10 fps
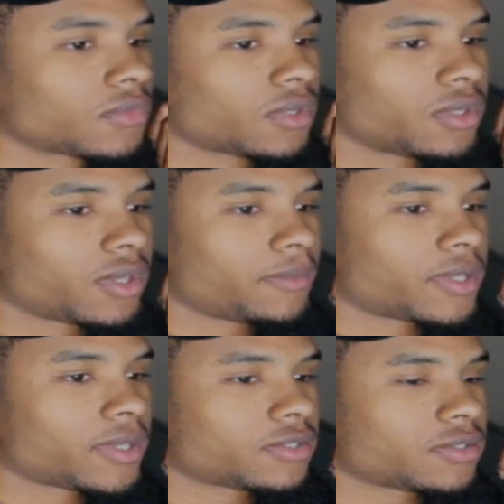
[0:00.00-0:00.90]
Yeah, man.
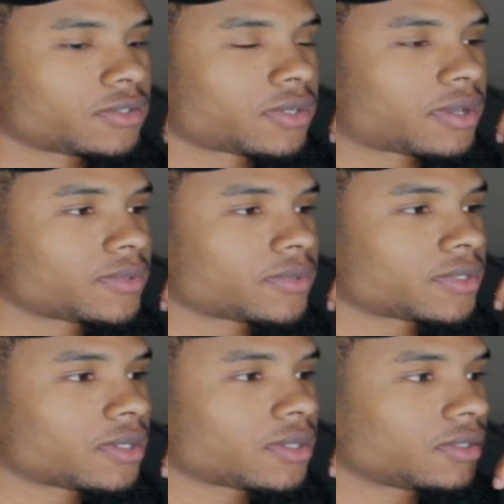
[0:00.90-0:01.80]
So that was a
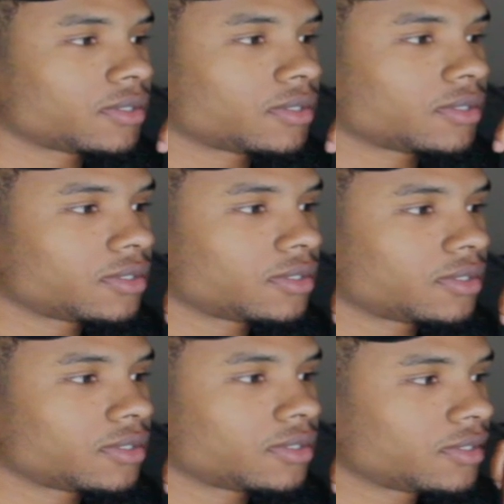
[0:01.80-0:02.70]
little Tjay Forever
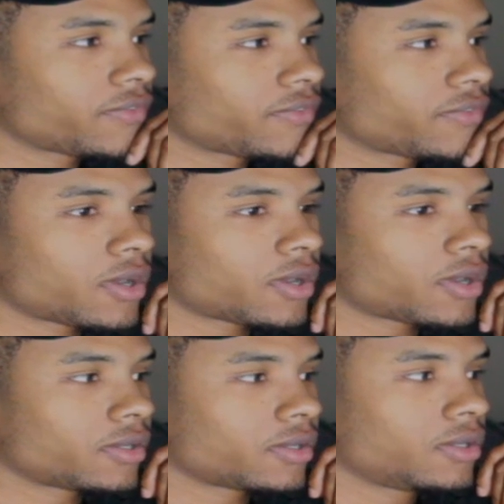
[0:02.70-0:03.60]
in My Heart.
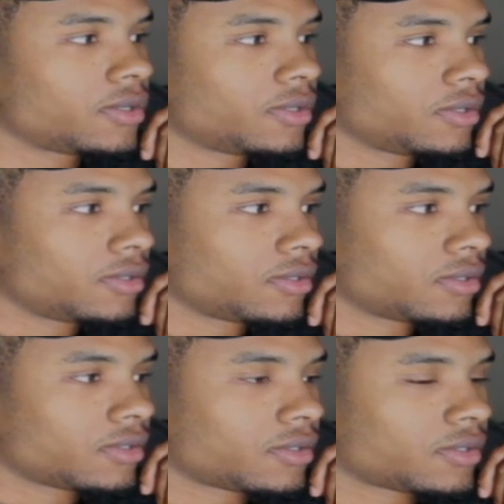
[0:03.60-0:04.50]
I
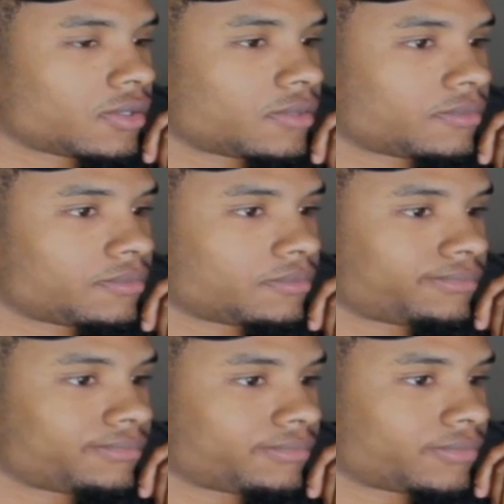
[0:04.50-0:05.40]

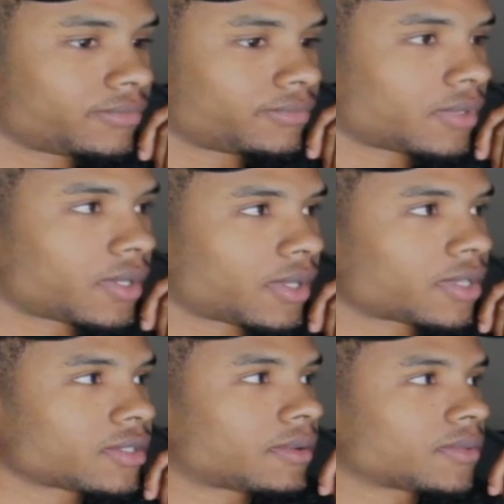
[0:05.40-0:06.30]
guess
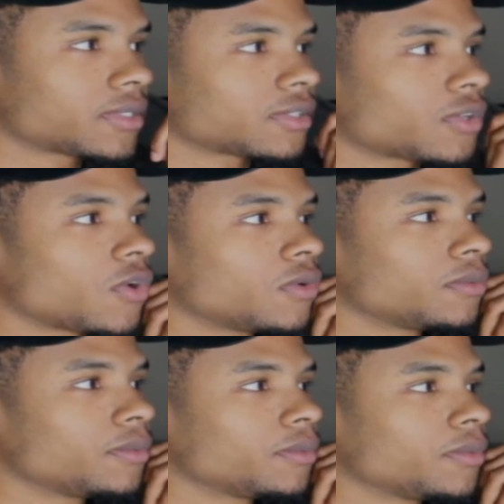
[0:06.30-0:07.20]
that was his
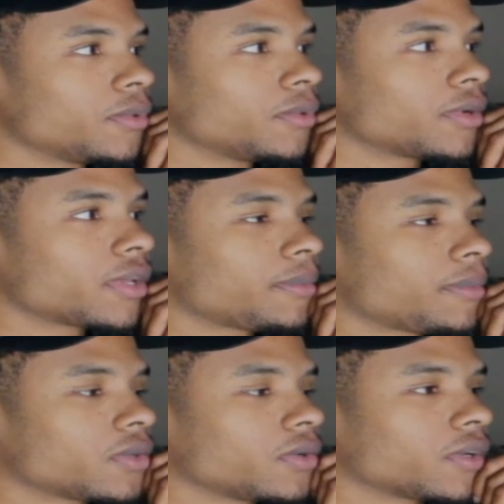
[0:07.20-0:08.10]
homeboy that passed away.
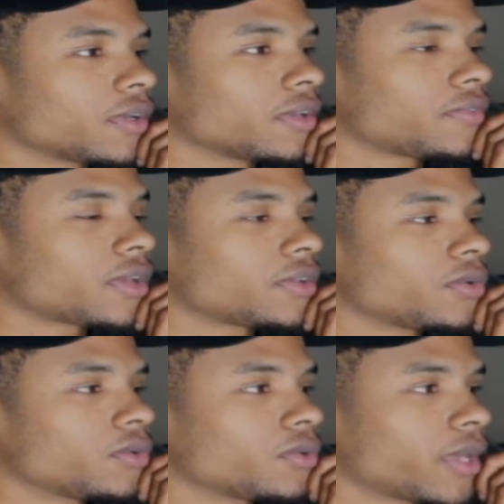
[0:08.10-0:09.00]
Or if y'all know
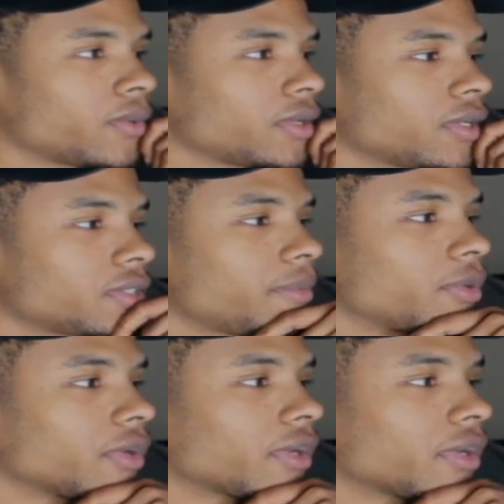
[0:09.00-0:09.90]
who that was, let me know in
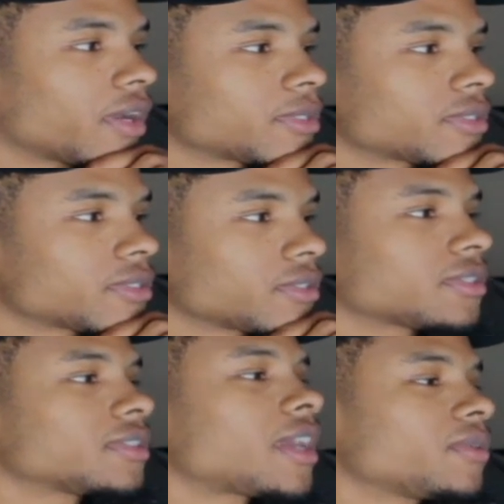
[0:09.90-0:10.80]
the comments. See,
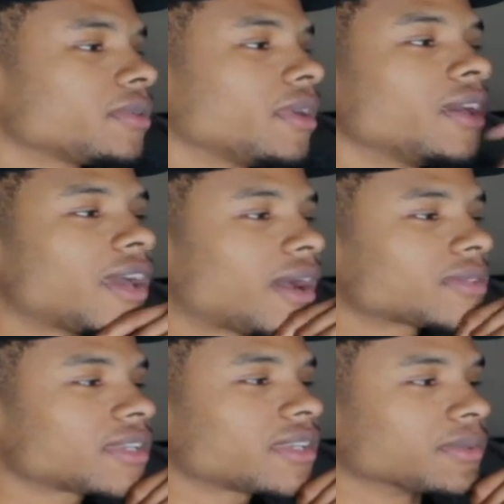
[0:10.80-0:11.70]
I knew, I was
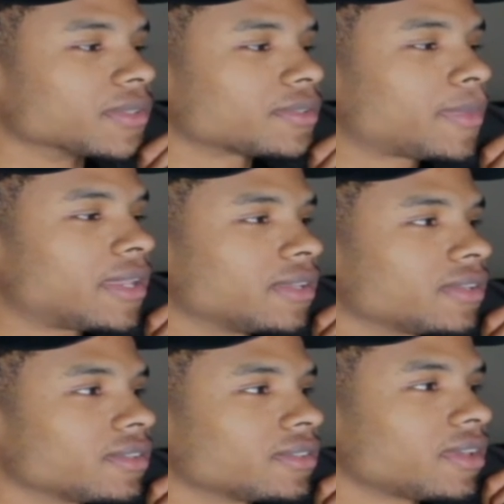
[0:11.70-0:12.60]
thinking it was Smelly.
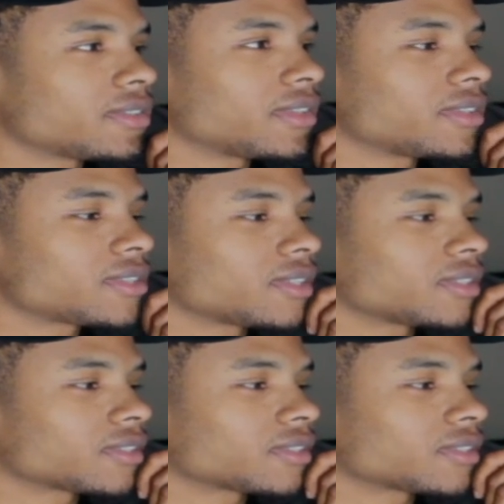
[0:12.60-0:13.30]
Yes, they said in the